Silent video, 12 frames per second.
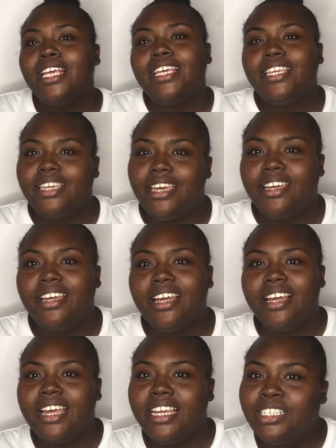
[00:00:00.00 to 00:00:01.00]
Yeah,
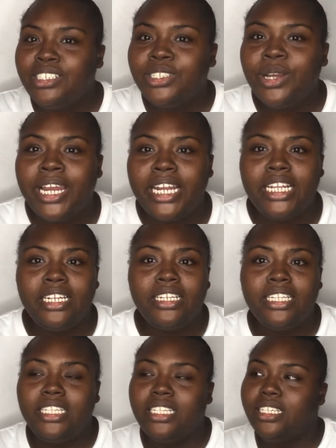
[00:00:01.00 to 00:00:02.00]
enjoyed it.
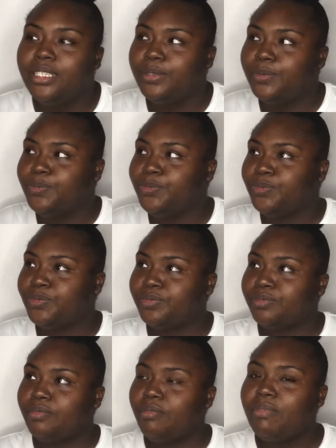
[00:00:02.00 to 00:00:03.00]
The
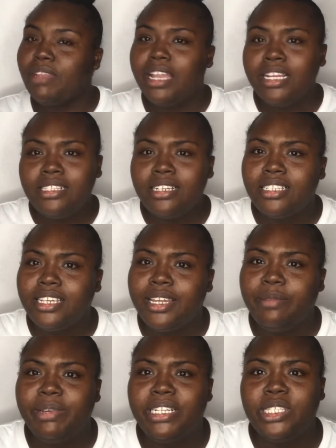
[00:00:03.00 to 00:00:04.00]

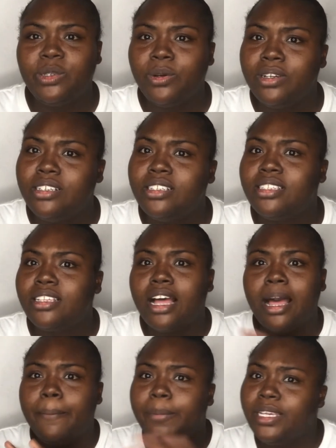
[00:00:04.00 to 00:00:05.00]
entertainment was
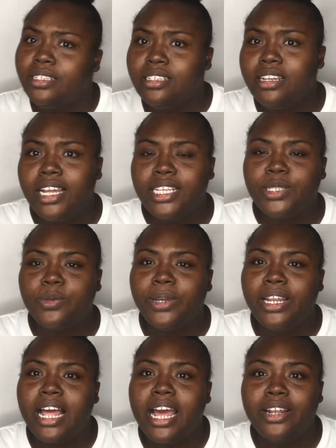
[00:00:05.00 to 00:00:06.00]
amazing as
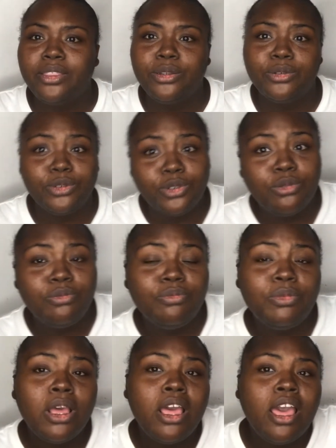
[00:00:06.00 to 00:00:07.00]
well, and the room
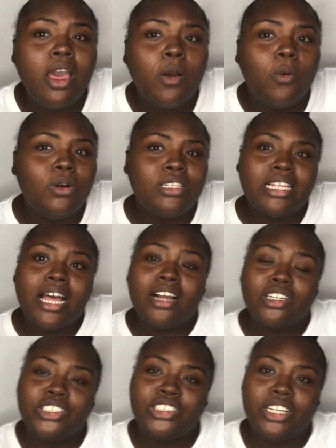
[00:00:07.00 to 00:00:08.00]
was
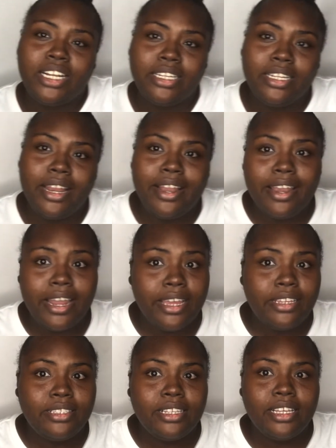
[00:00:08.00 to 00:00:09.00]
actually
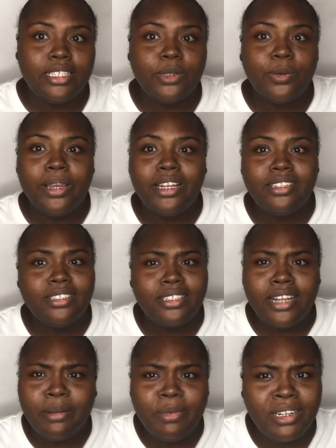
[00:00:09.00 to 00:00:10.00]
nice as well.
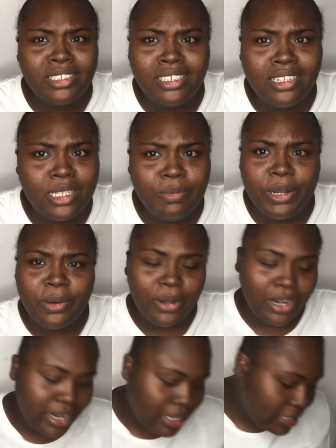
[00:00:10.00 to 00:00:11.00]
Sorry, I actually spent
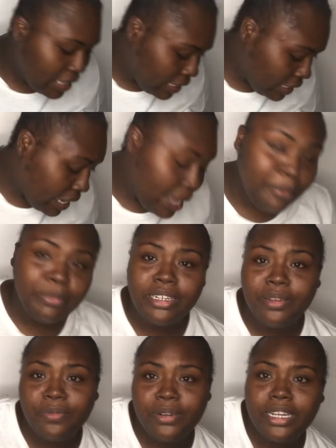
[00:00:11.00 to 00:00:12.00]
one night, and I'm
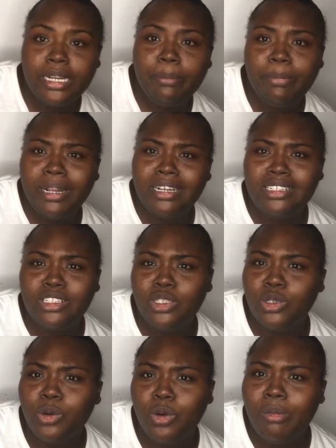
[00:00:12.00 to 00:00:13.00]
definitely planning
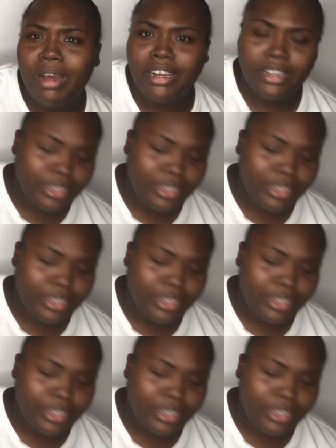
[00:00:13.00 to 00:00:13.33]
to go back